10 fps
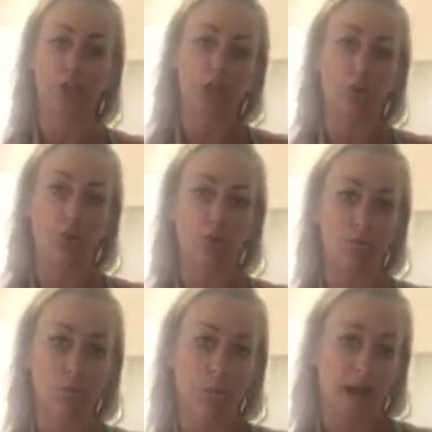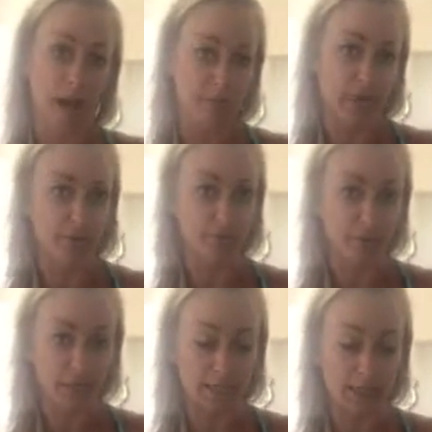just know what I have left
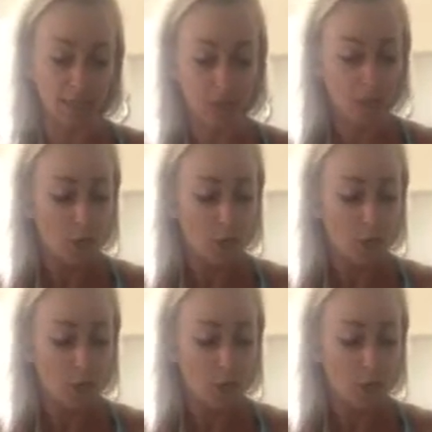for the day.